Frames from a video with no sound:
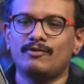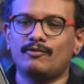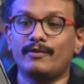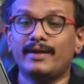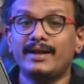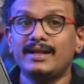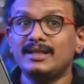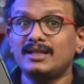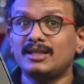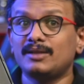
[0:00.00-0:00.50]

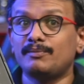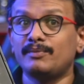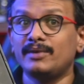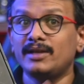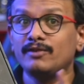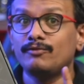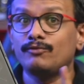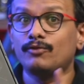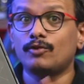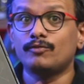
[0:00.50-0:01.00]
Well, the
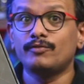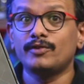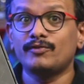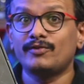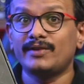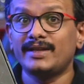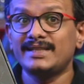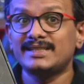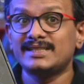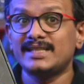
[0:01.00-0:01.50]

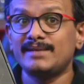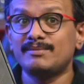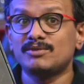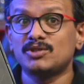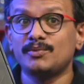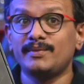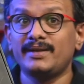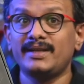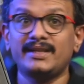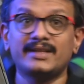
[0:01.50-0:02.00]
B450 seems
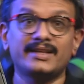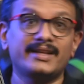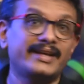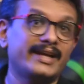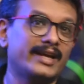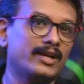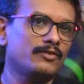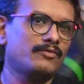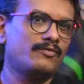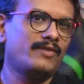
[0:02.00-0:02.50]
to be
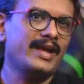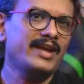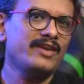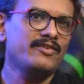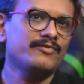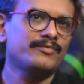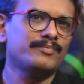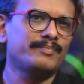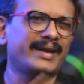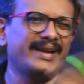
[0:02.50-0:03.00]
nearing end of
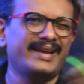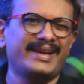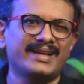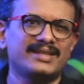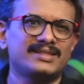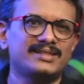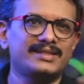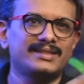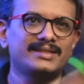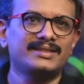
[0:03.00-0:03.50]
life by
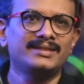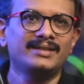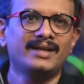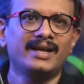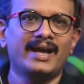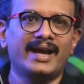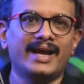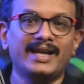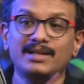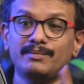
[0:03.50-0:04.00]
next year,
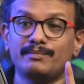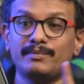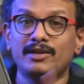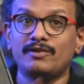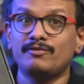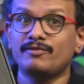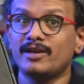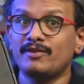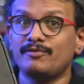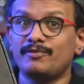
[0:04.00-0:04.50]
and the
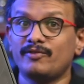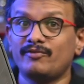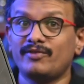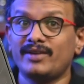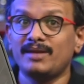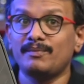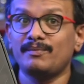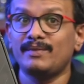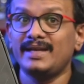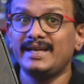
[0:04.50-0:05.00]

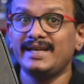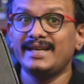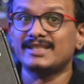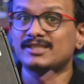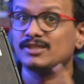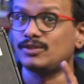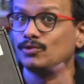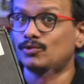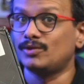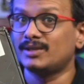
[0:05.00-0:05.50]
B550 being
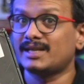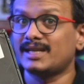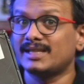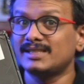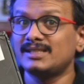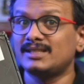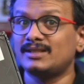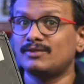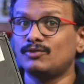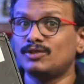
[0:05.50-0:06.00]
its newer
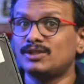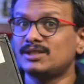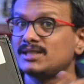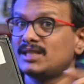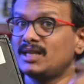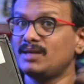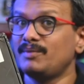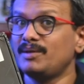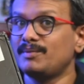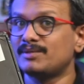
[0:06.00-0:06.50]
cousin would
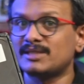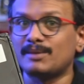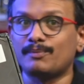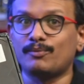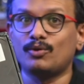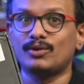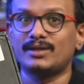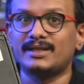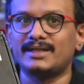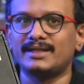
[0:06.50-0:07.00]
still be
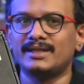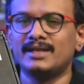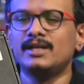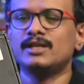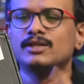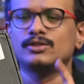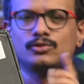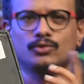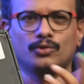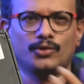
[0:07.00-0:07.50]
supported,
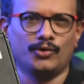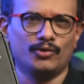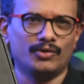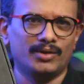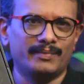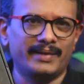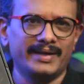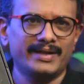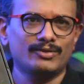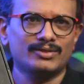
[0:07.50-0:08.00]
so
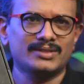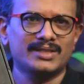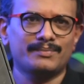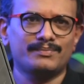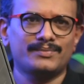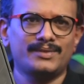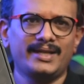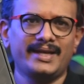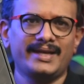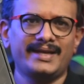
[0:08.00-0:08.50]
newer BIOS
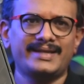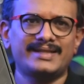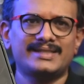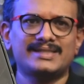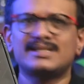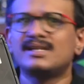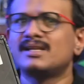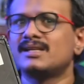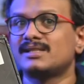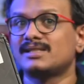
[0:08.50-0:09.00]

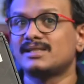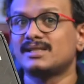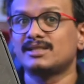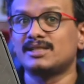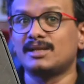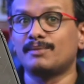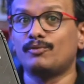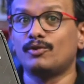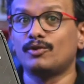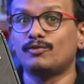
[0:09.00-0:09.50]
updates,
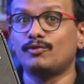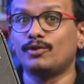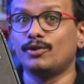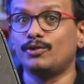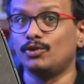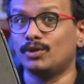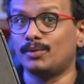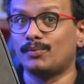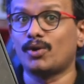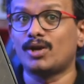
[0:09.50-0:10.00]
support for
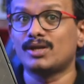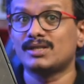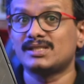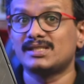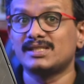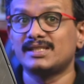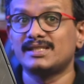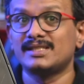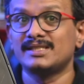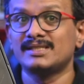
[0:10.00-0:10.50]
newer
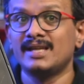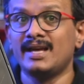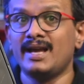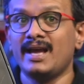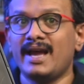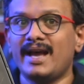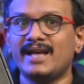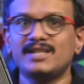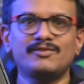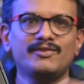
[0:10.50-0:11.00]
processors,
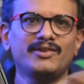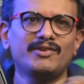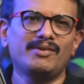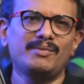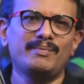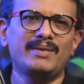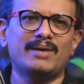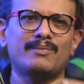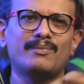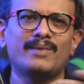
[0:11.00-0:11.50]
as we
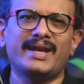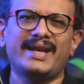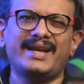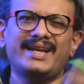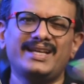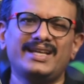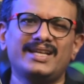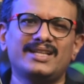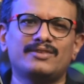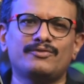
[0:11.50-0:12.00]
will be
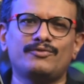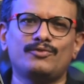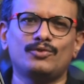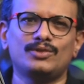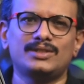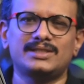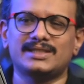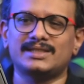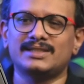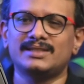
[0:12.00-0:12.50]
upgrading in the
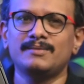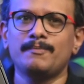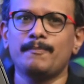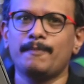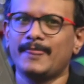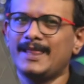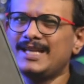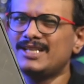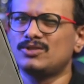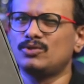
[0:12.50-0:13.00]
future.
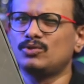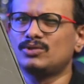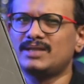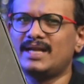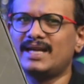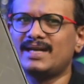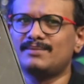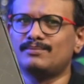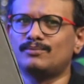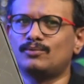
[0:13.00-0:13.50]
This looks
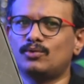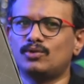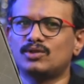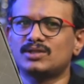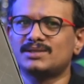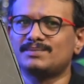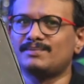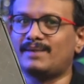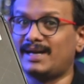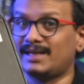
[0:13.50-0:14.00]
like a more
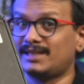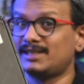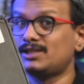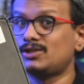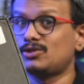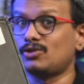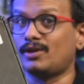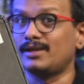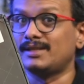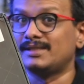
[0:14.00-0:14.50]
smarter
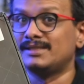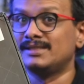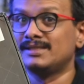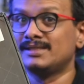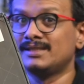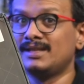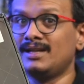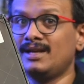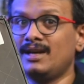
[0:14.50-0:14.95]
choice.